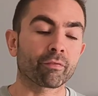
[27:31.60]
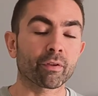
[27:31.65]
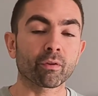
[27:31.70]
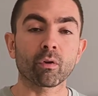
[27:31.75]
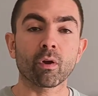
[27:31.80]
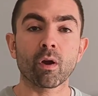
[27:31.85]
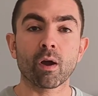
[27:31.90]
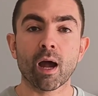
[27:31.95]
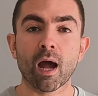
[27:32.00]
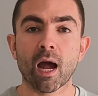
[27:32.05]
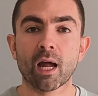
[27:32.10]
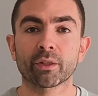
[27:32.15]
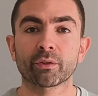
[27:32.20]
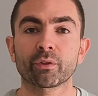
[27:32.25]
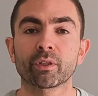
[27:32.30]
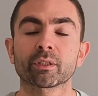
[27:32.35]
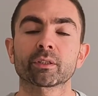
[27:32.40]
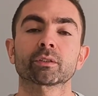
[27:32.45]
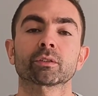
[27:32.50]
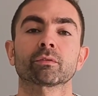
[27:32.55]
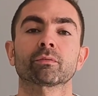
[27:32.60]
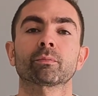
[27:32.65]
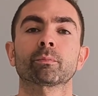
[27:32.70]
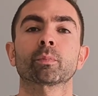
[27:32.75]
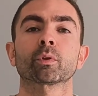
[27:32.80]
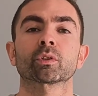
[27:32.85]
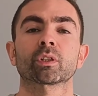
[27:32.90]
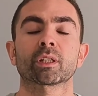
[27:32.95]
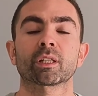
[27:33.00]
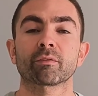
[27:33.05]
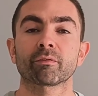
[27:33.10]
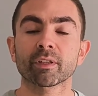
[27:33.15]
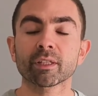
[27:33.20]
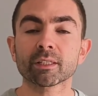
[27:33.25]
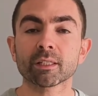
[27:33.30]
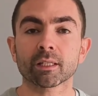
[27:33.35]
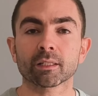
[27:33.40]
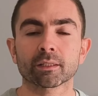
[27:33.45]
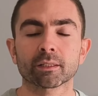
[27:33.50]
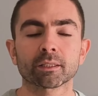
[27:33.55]
few hundreds of positive
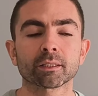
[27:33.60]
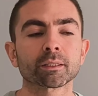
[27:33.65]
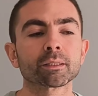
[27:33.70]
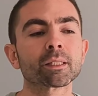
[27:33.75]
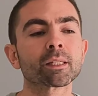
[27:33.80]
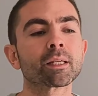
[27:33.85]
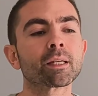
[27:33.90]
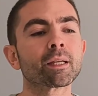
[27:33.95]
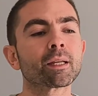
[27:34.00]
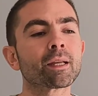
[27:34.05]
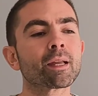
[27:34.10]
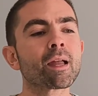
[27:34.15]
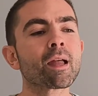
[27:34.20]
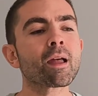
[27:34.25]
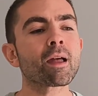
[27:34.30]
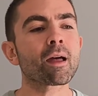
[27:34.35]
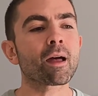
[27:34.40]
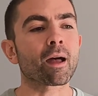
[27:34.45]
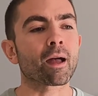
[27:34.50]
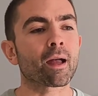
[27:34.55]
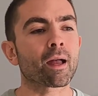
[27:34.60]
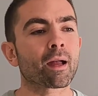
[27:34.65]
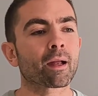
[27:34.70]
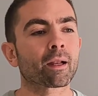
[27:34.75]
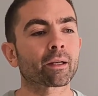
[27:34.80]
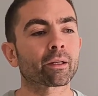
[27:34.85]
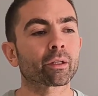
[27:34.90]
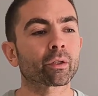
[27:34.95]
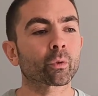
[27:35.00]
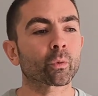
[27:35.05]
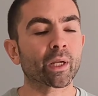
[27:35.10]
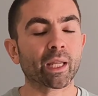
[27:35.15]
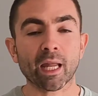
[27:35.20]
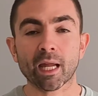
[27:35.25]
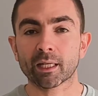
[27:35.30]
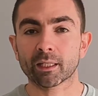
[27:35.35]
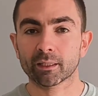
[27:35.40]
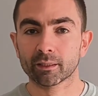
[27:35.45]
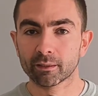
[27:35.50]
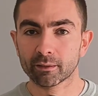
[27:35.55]
instances. And we
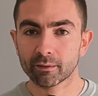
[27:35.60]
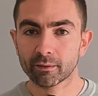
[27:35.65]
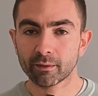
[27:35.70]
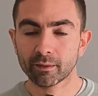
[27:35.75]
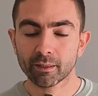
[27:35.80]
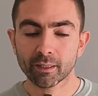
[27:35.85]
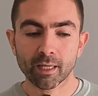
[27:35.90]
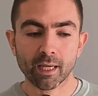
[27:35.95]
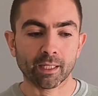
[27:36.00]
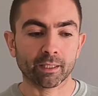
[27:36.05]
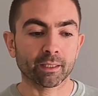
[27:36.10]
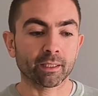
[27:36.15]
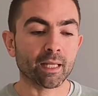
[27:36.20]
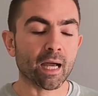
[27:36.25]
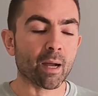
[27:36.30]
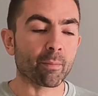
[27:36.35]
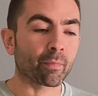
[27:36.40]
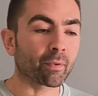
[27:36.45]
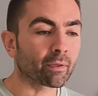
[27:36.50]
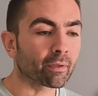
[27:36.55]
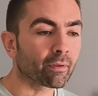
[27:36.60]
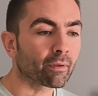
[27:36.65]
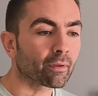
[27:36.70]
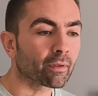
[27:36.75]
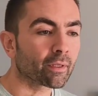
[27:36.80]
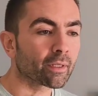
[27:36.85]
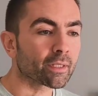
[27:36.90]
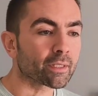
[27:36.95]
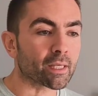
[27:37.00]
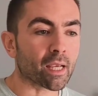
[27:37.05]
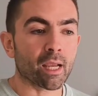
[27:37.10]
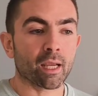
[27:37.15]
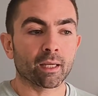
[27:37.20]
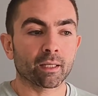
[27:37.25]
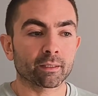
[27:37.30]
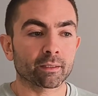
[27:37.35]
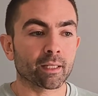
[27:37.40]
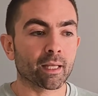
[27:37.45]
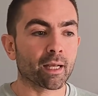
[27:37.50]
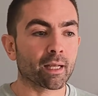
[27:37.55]
can end up
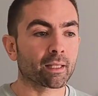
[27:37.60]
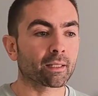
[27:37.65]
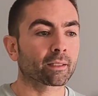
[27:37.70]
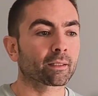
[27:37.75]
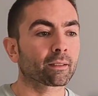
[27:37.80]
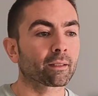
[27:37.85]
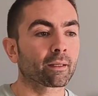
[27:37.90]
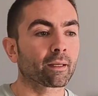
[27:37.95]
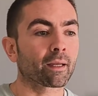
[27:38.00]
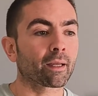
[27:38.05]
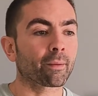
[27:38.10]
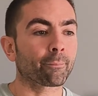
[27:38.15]
saying that